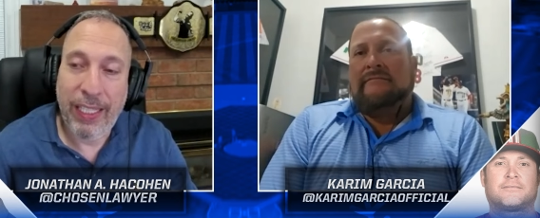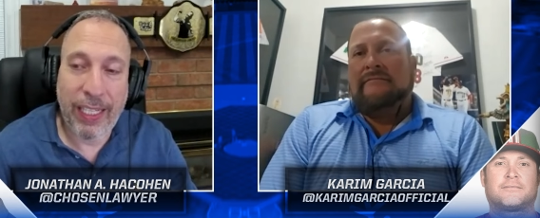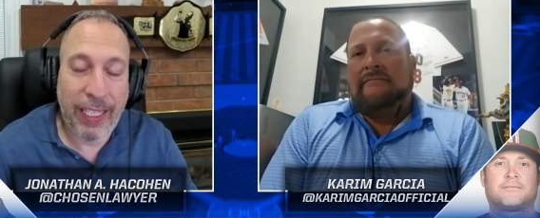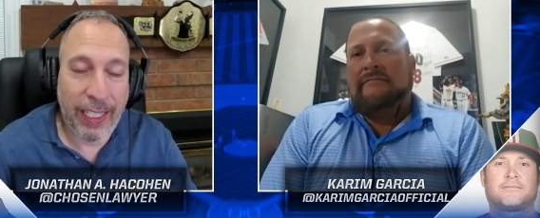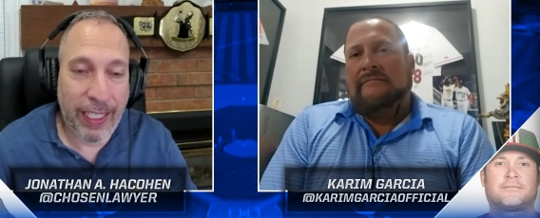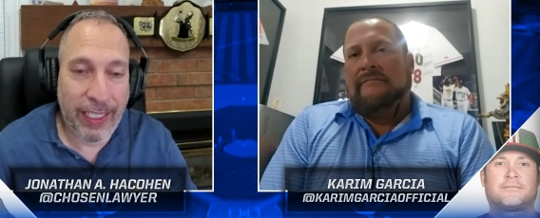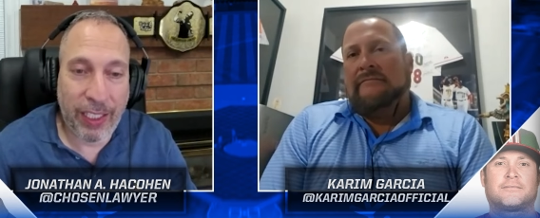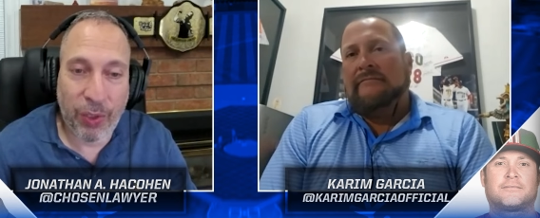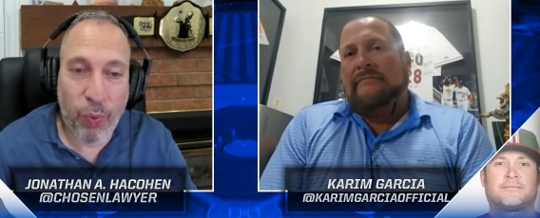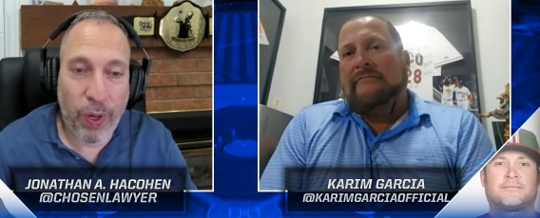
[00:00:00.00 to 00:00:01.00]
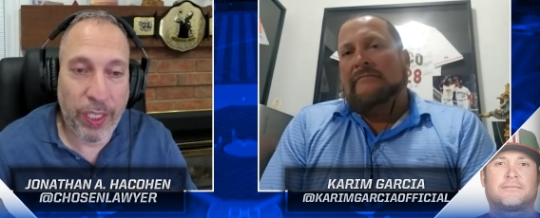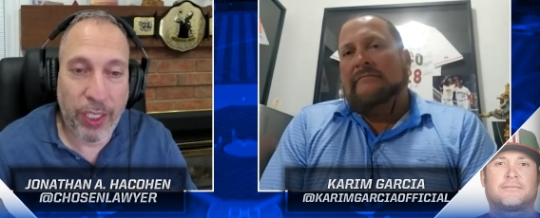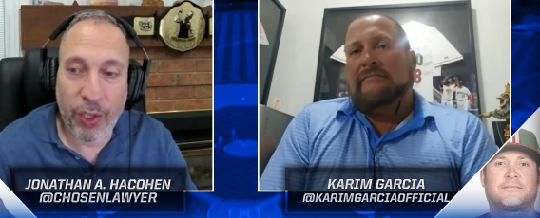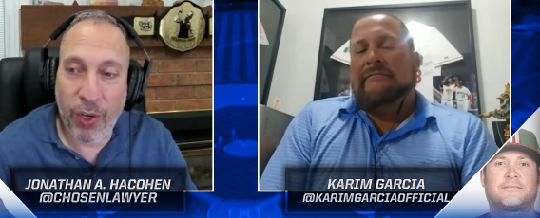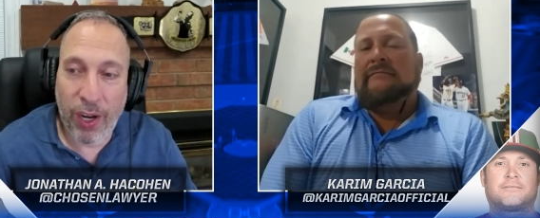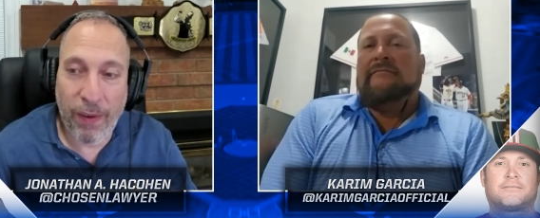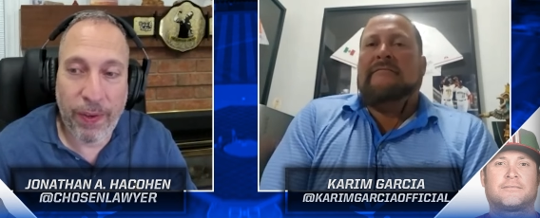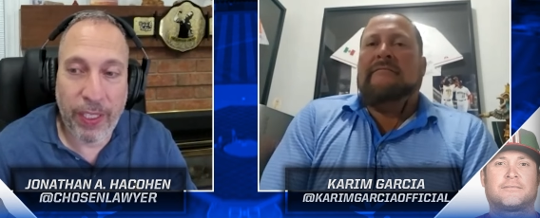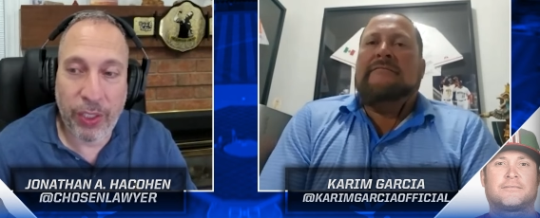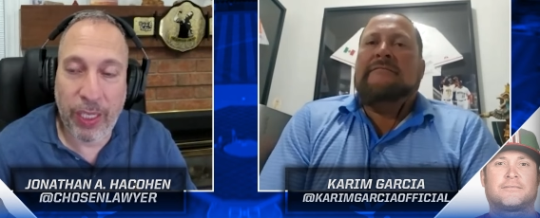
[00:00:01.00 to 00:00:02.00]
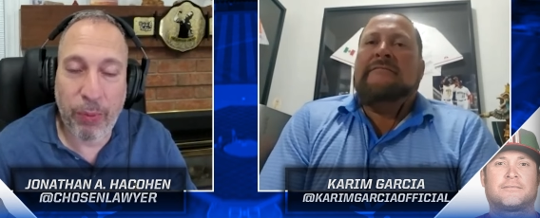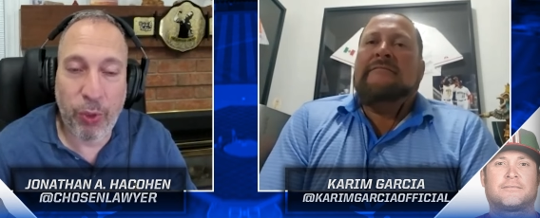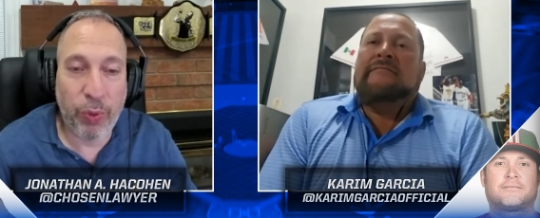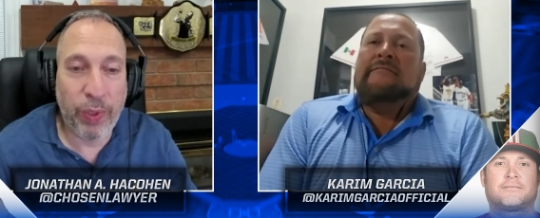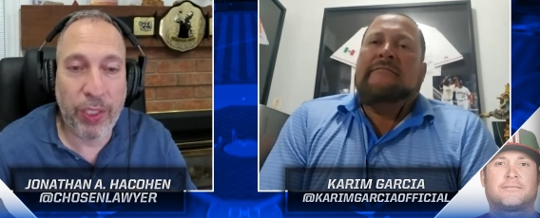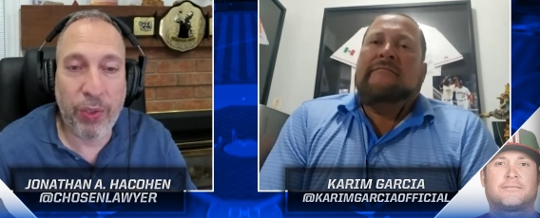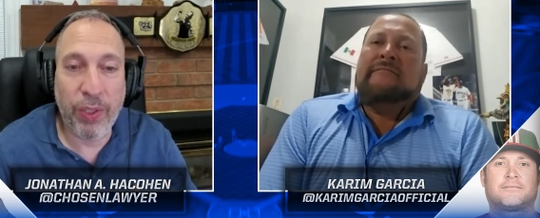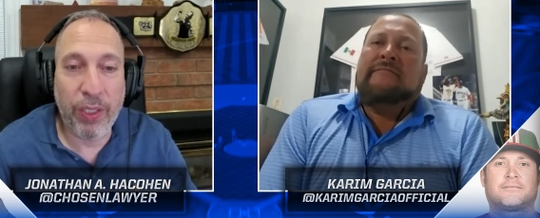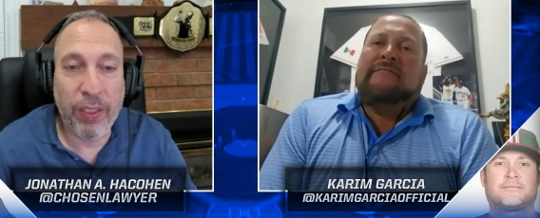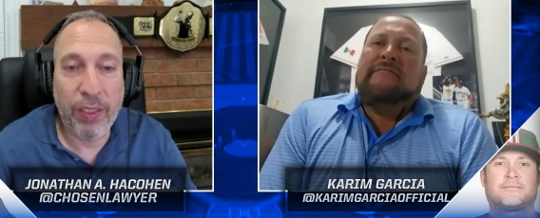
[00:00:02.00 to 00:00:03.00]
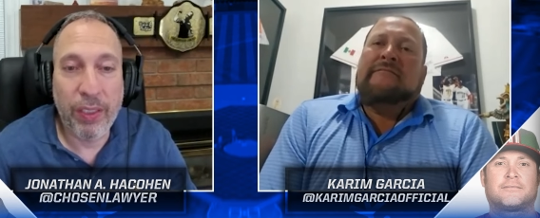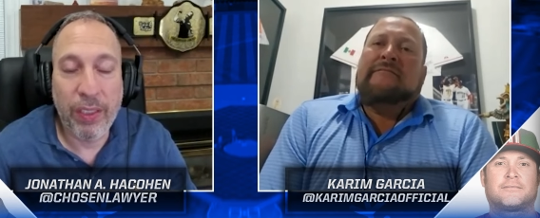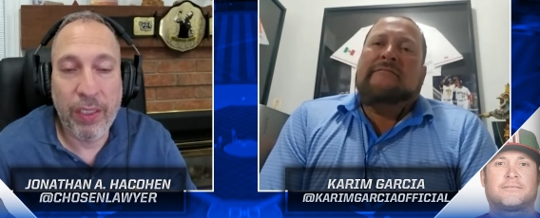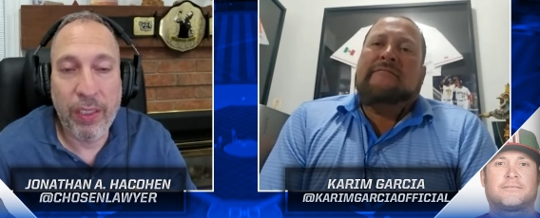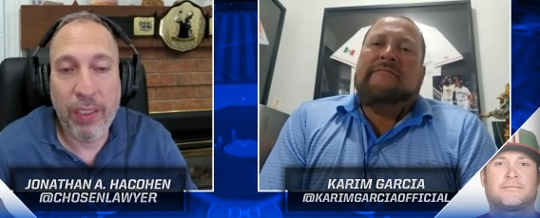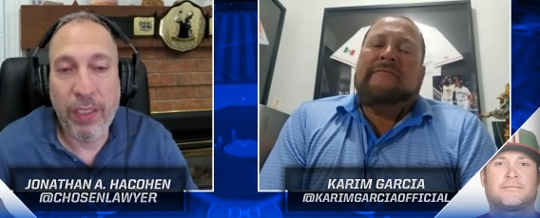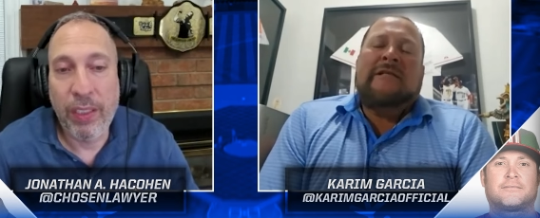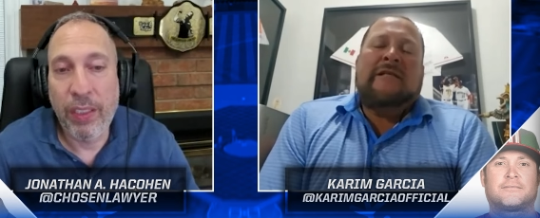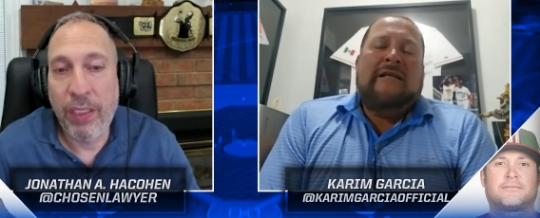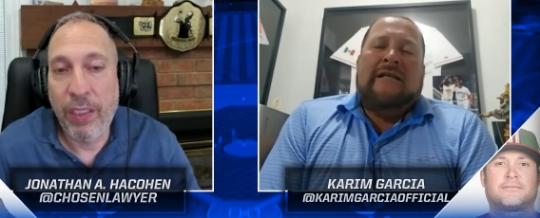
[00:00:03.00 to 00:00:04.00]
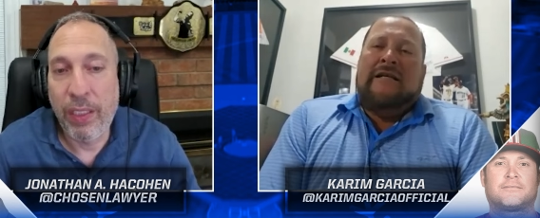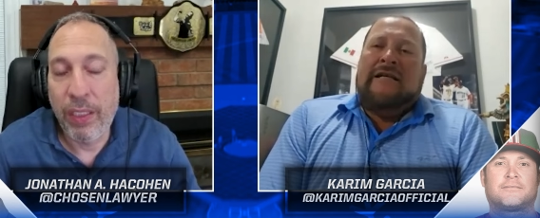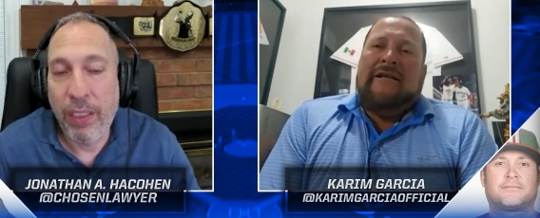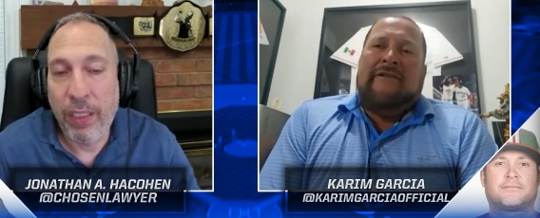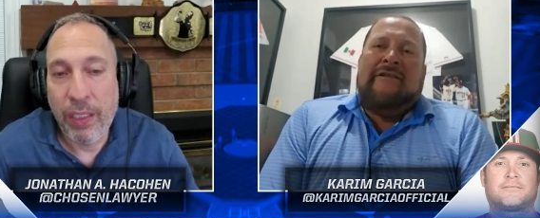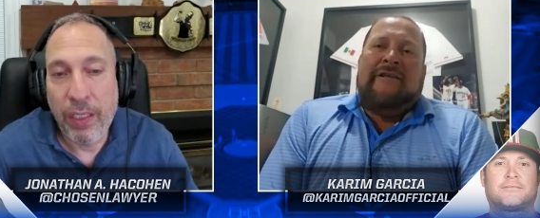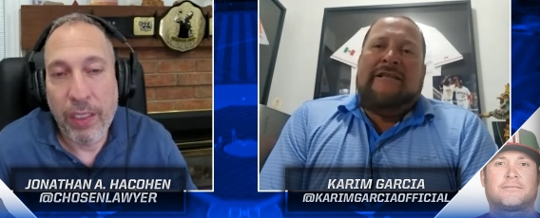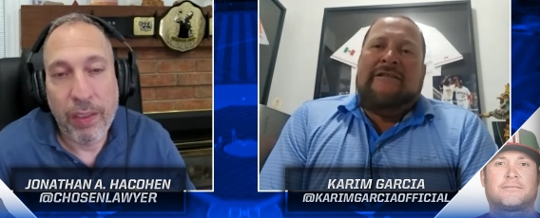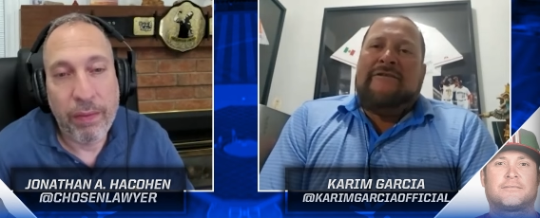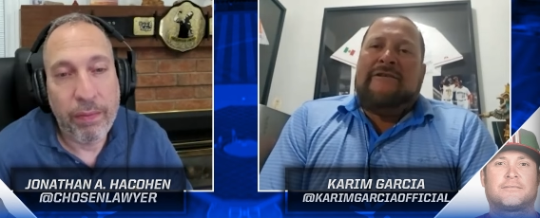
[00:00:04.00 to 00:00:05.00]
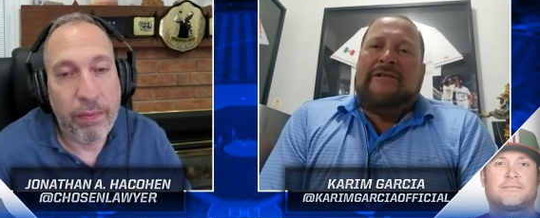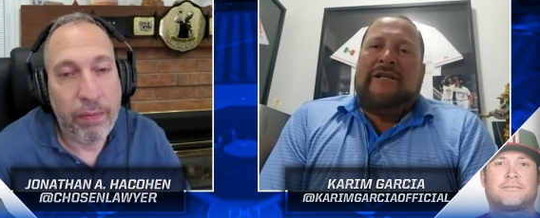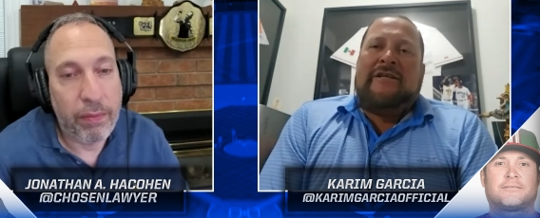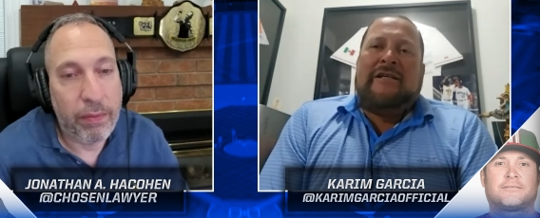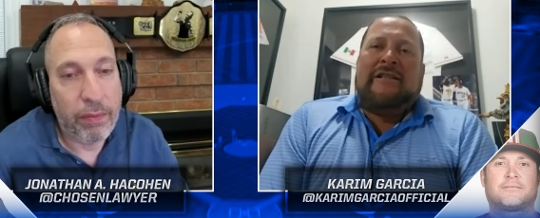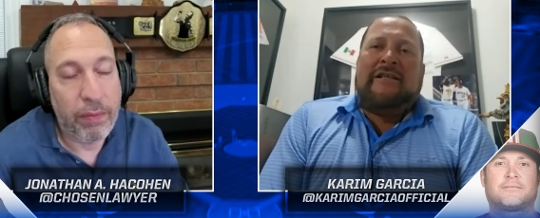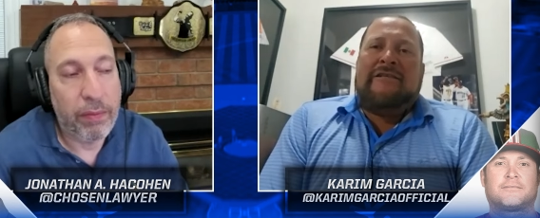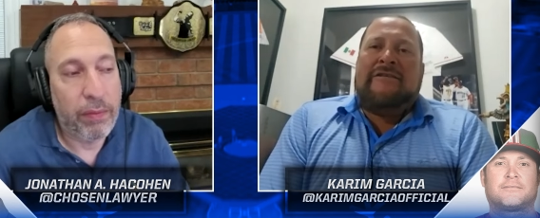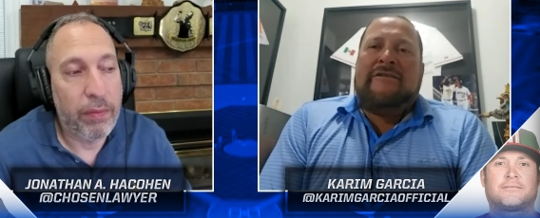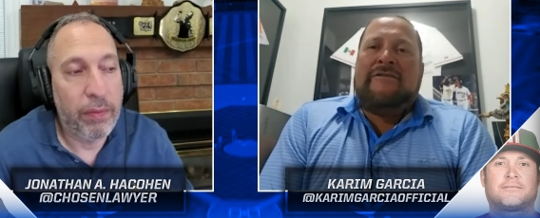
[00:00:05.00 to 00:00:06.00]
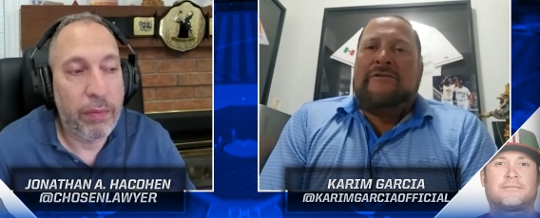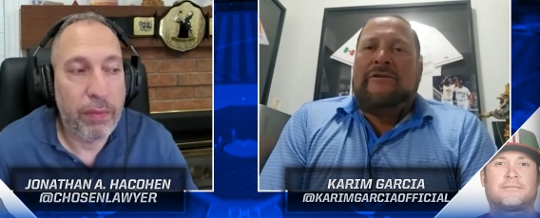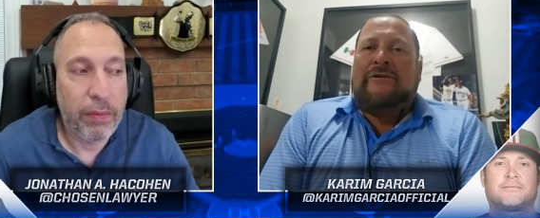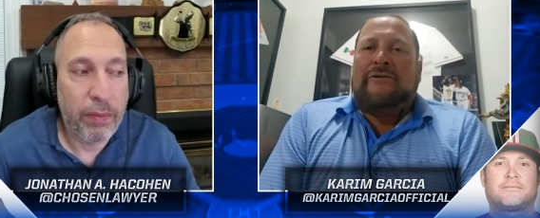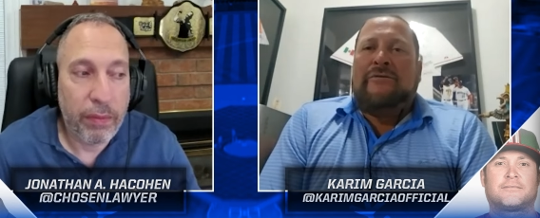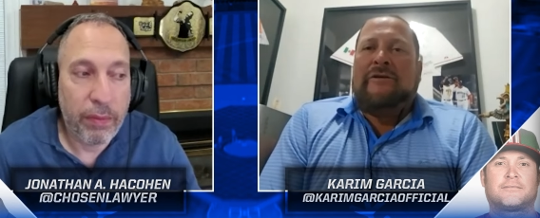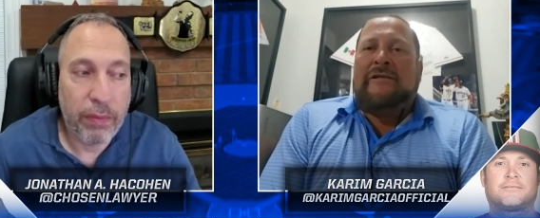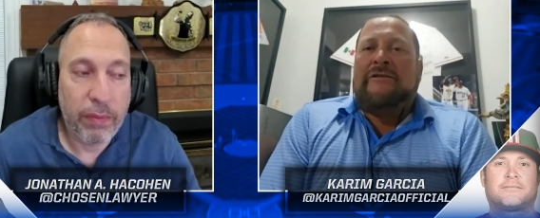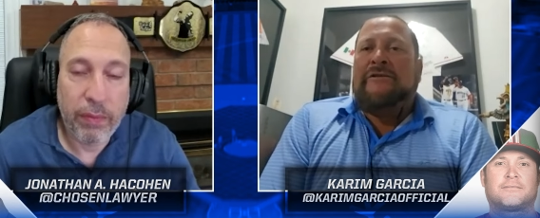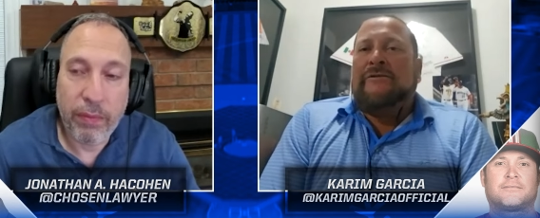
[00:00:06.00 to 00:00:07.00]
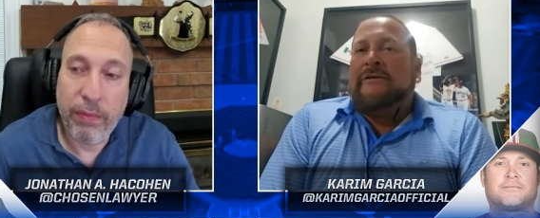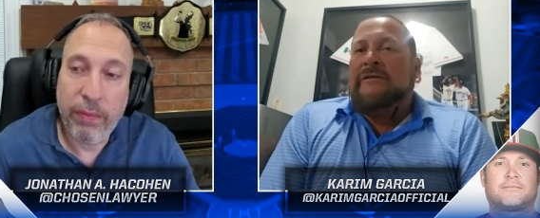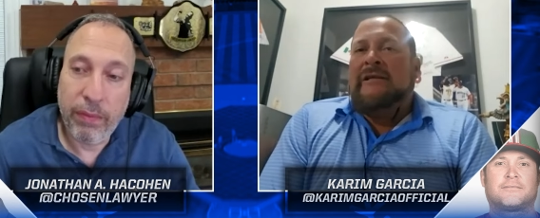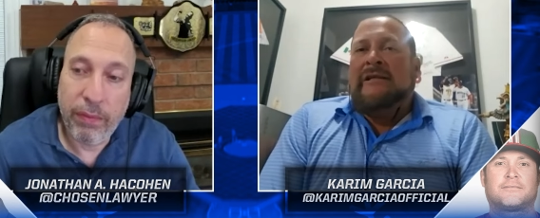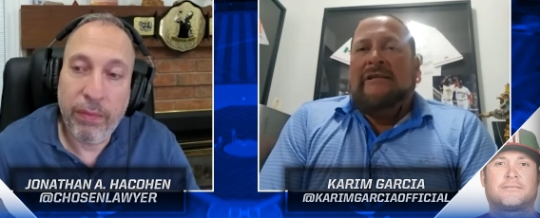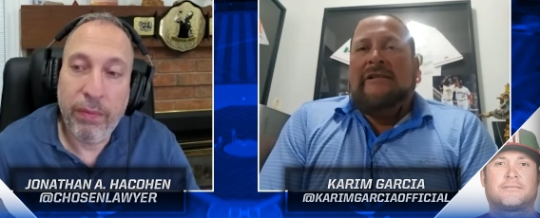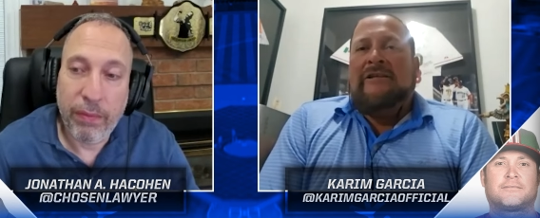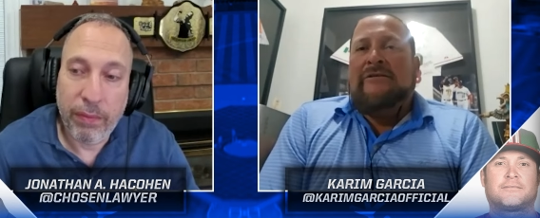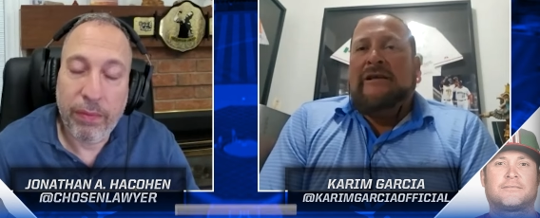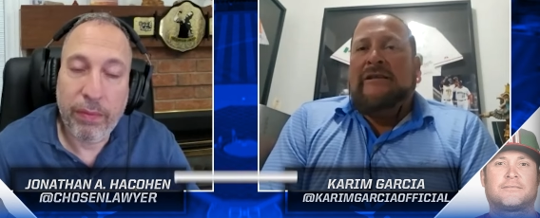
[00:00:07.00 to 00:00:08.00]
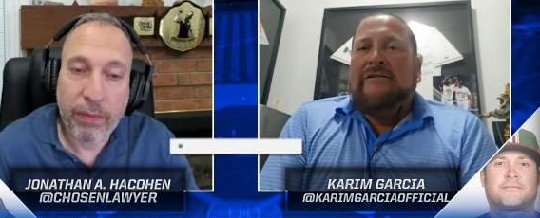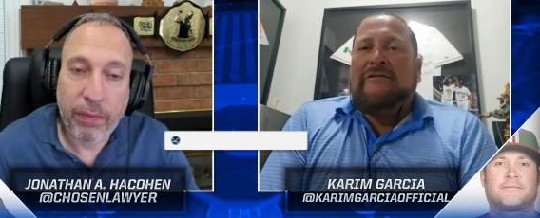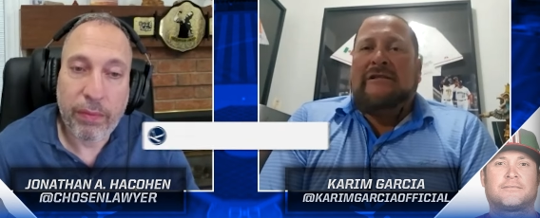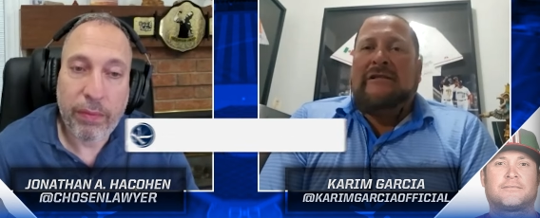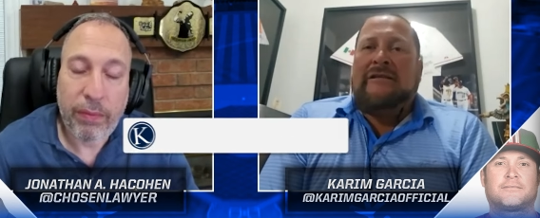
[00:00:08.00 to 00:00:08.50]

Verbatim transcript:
Speaker 1: that he thinks it's a 1 year off and he'll keep doing what he's doing?
Speaker 2: I don't think he's going to change. I think he's going to continue to do what he's doing, trying to get those